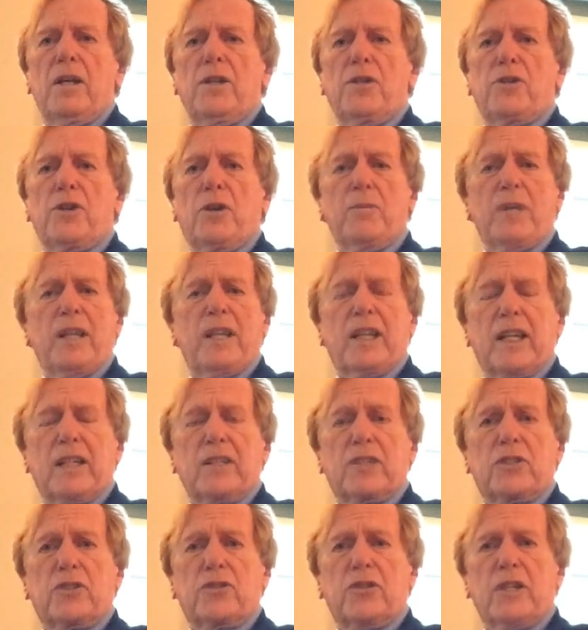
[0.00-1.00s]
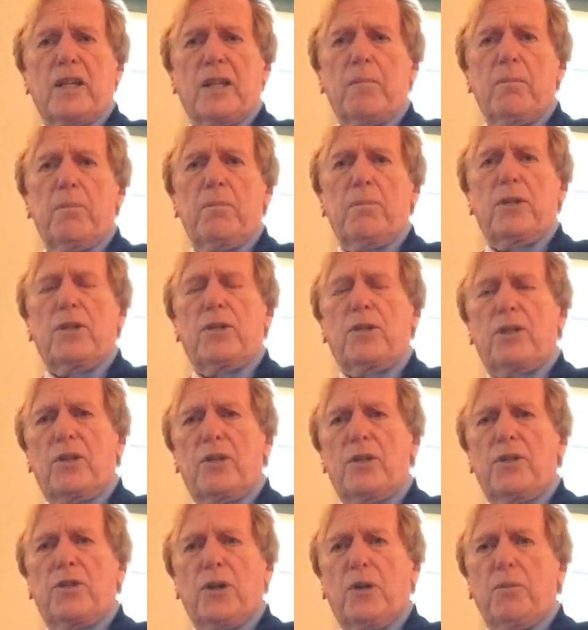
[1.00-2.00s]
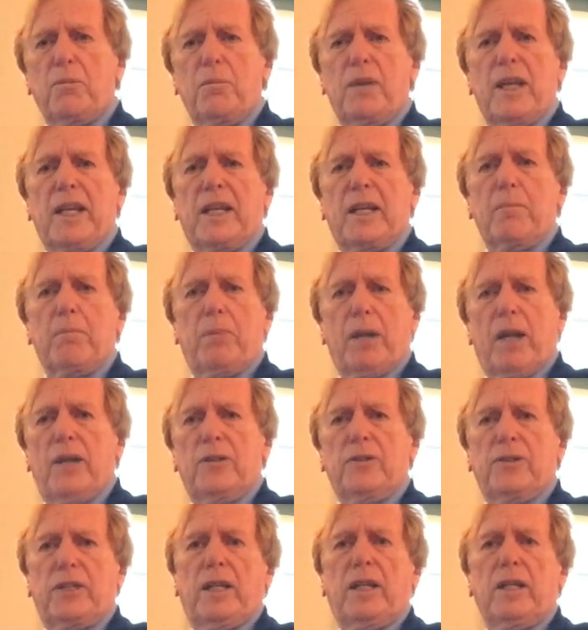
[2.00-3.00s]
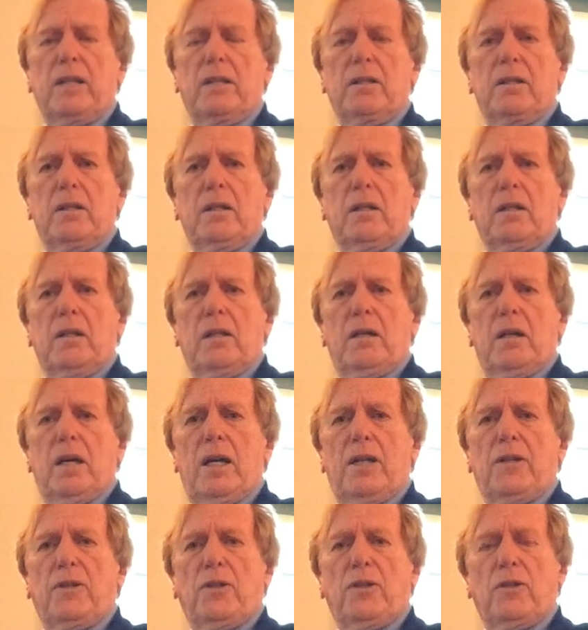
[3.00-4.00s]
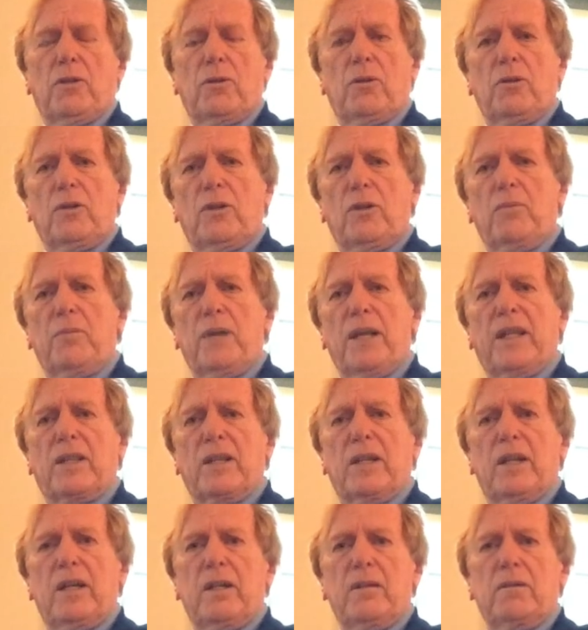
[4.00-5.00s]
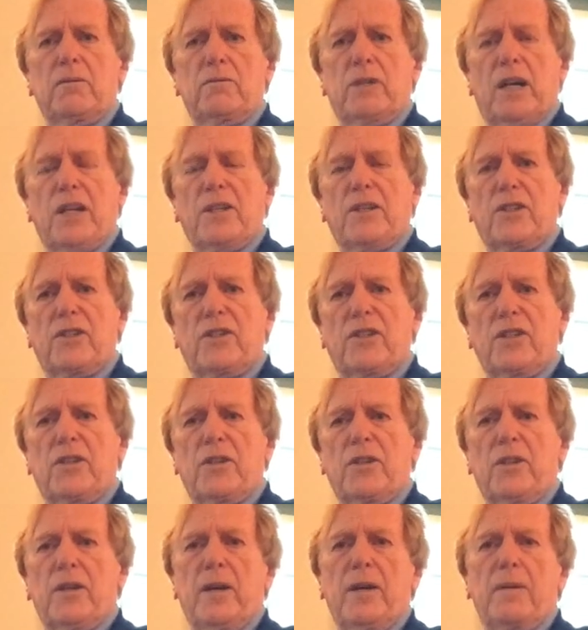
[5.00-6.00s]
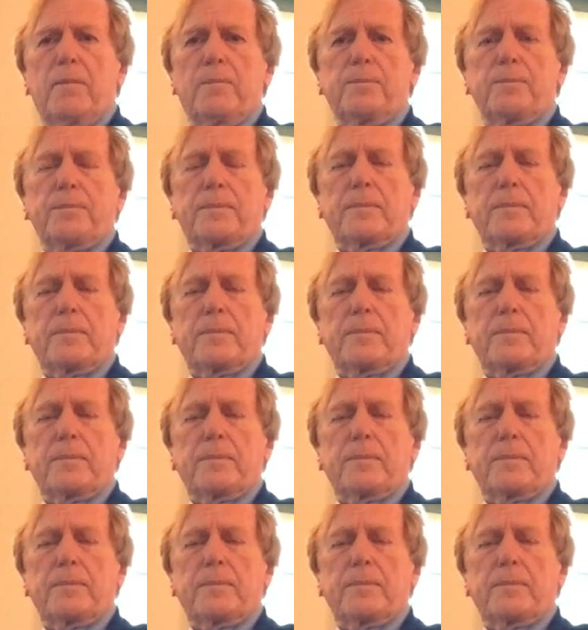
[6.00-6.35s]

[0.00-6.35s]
Don't make it extreme, but don't make it blousy, and you'll, you'll make the right decision there.